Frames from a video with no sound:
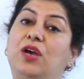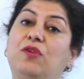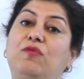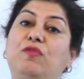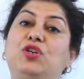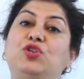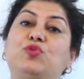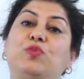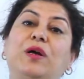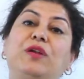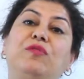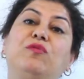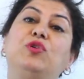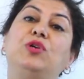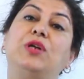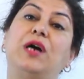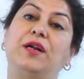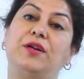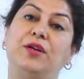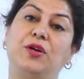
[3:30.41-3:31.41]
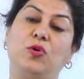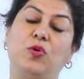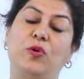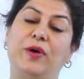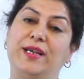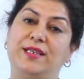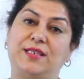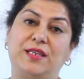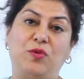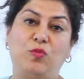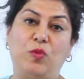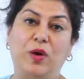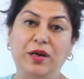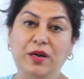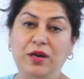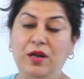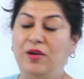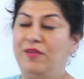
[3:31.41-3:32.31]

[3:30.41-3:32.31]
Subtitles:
which one would undergo SN1